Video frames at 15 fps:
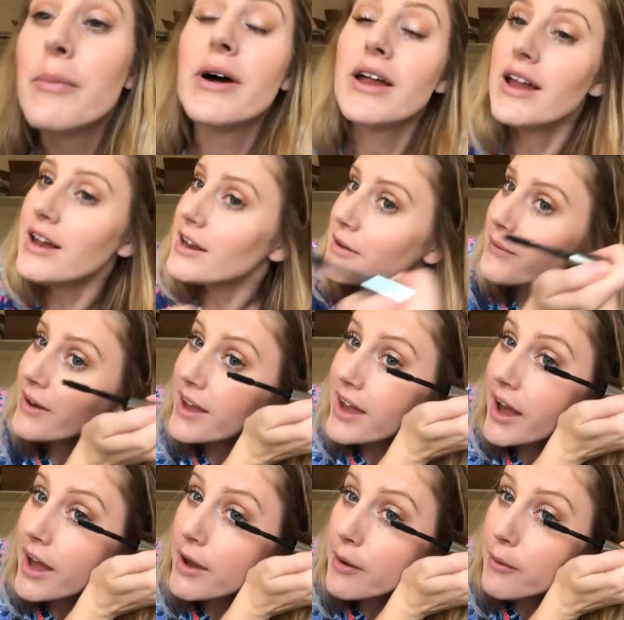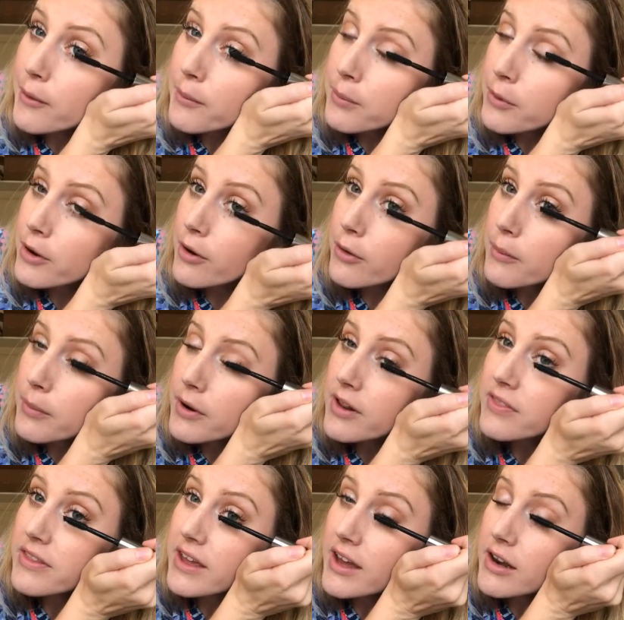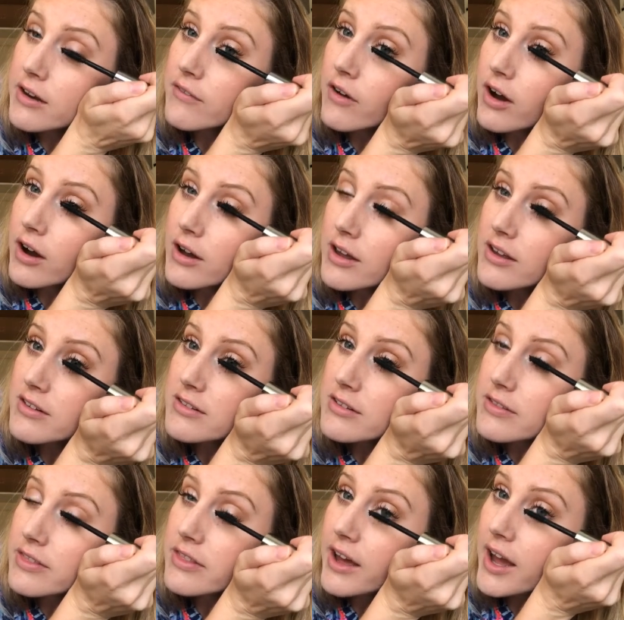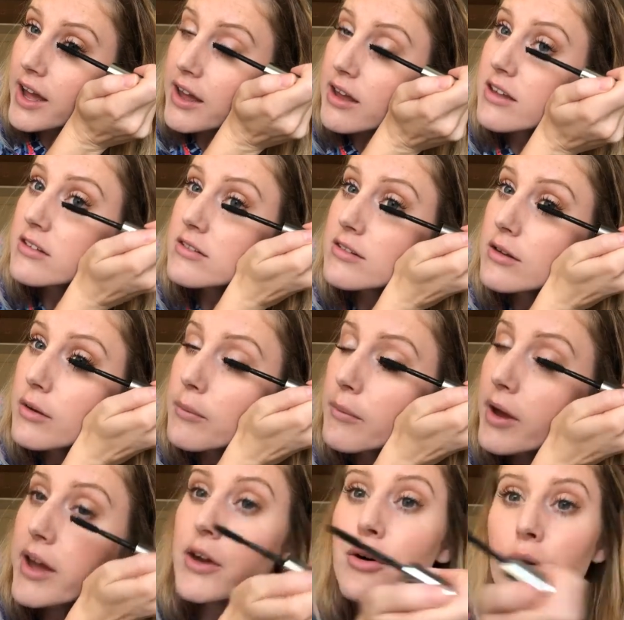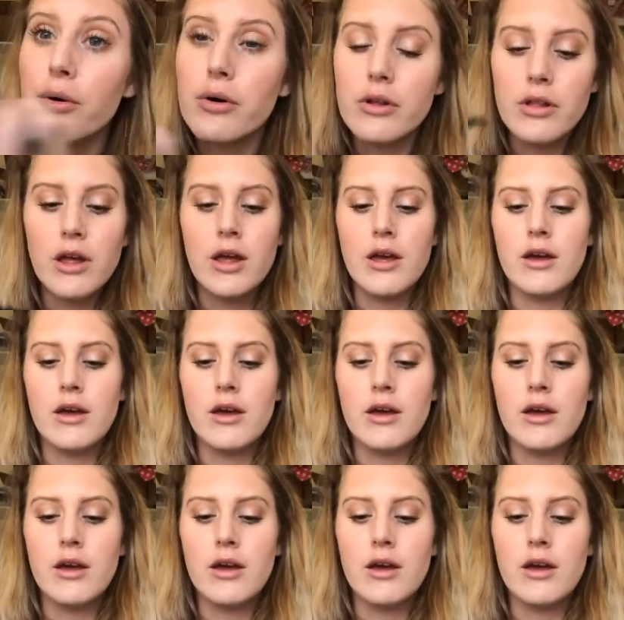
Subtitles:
But anyway, I hope to open at the end of August. That is my goal.